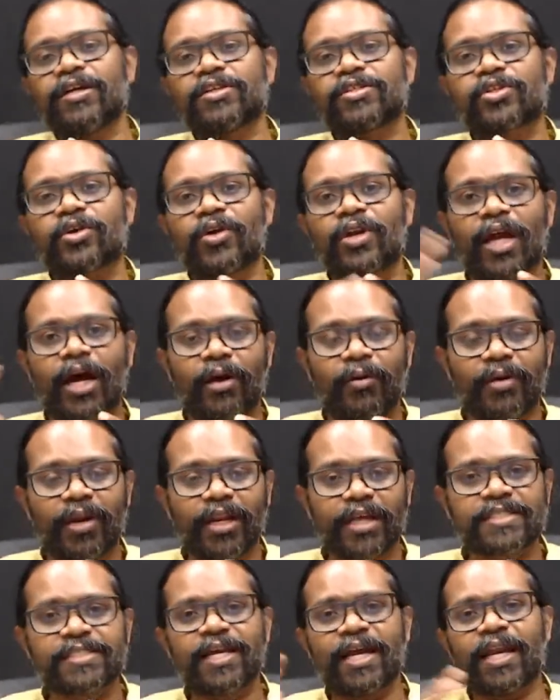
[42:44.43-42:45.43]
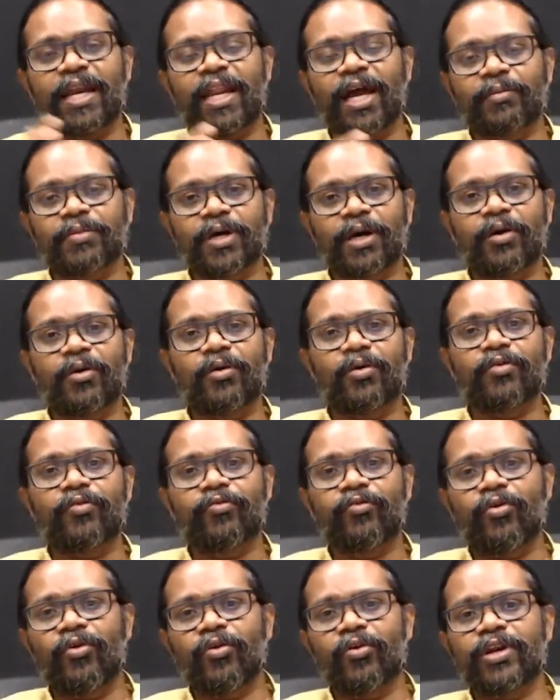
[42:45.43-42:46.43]
So less than lambda over
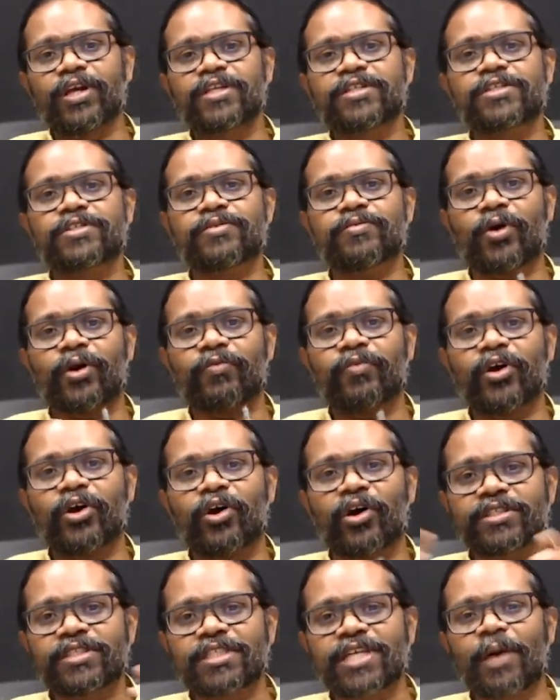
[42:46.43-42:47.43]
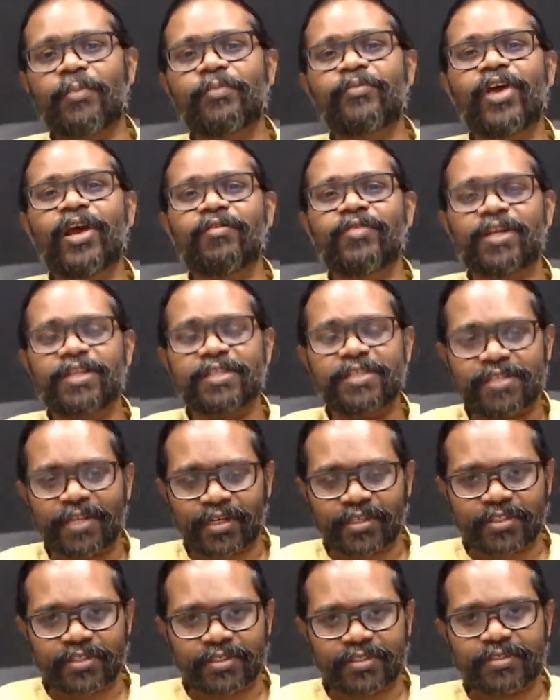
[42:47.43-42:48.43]
4 is what we call sub-wavelength
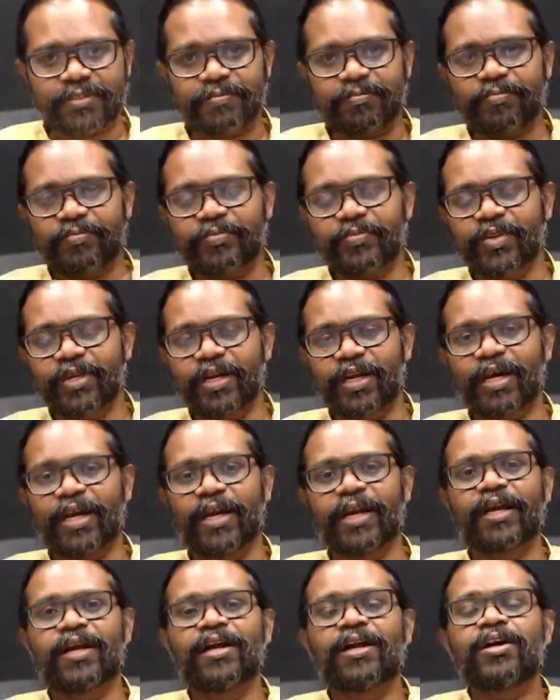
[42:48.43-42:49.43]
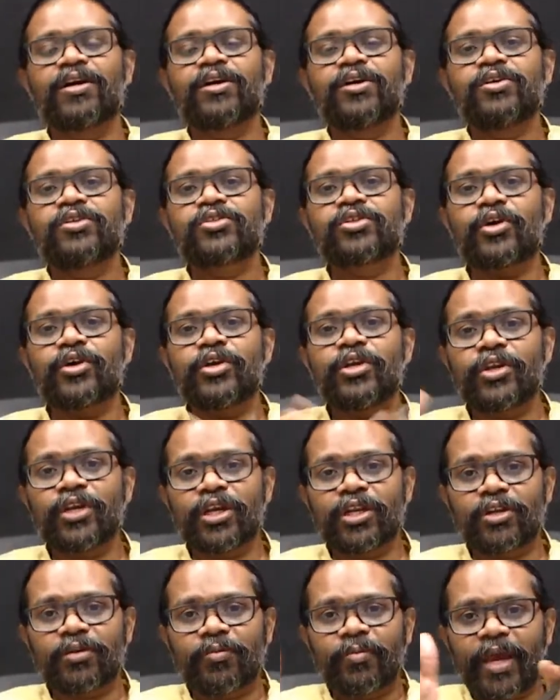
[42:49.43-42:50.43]
structures, right? So you
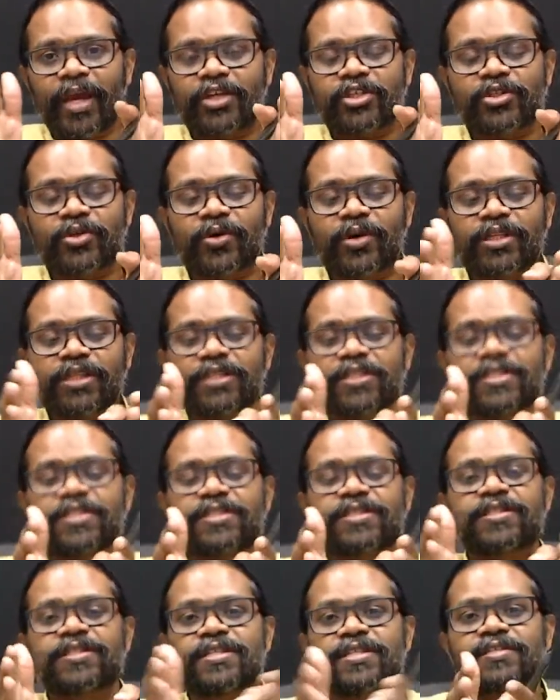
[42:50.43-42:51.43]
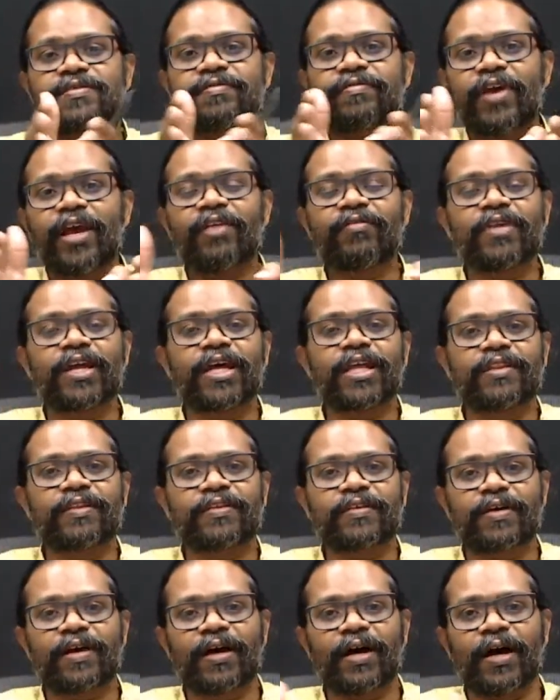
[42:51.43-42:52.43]
need to make sure that this wavelength
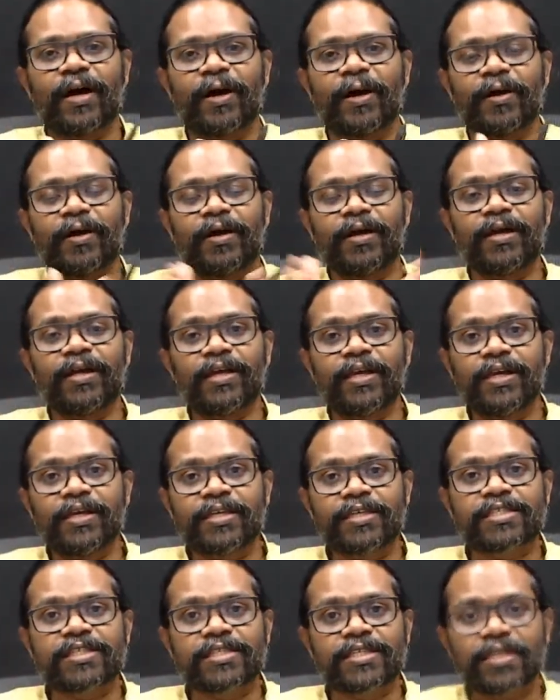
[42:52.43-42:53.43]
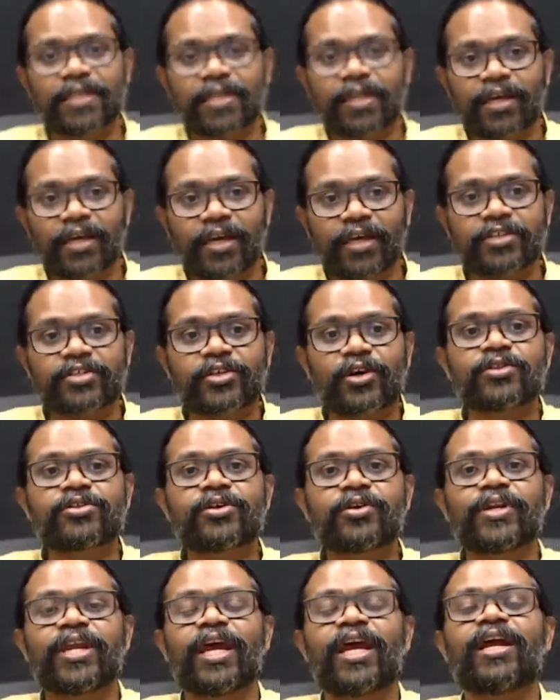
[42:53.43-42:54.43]
is is
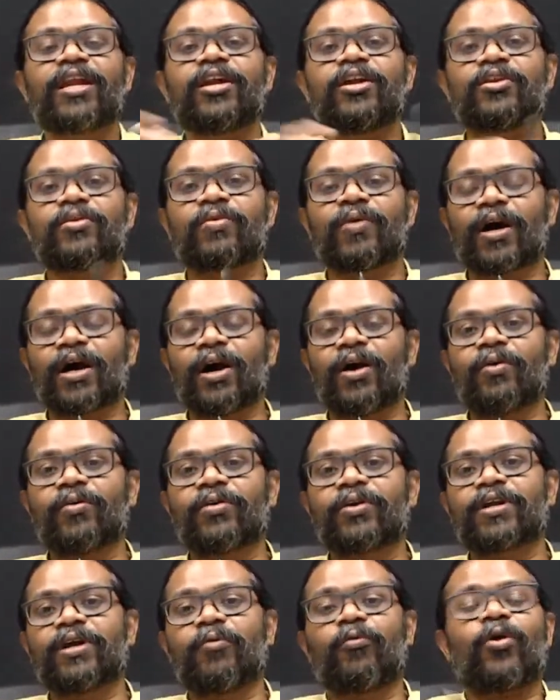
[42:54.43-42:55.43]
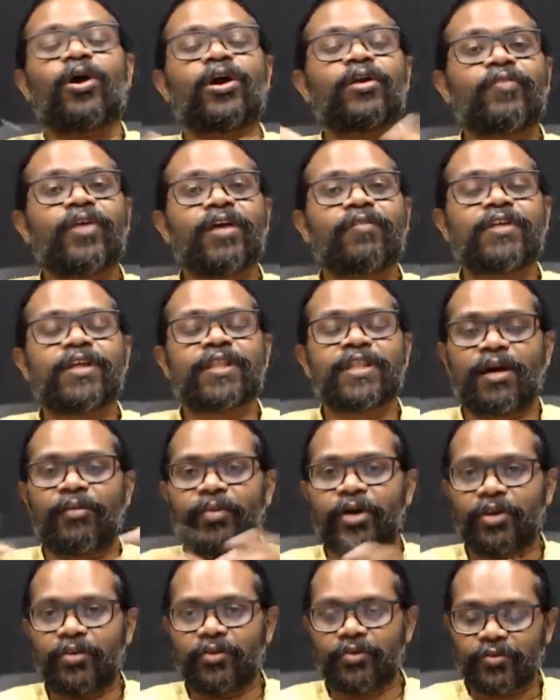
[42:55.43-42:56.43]
also taken into account. What wavelength am
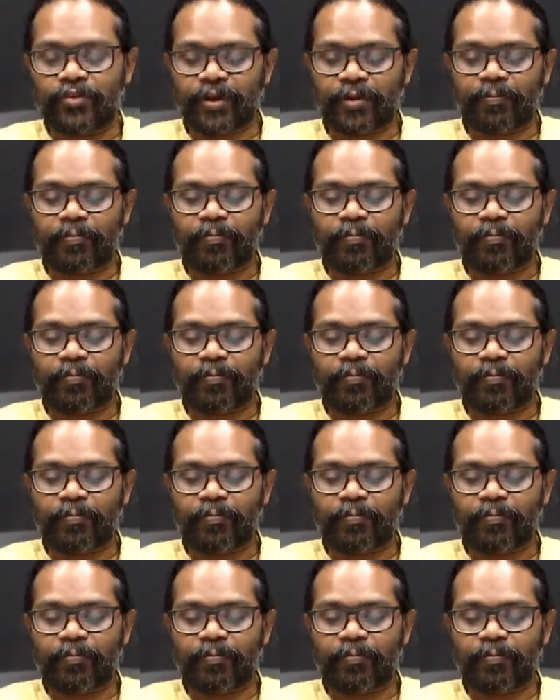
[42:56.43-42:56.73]
I using?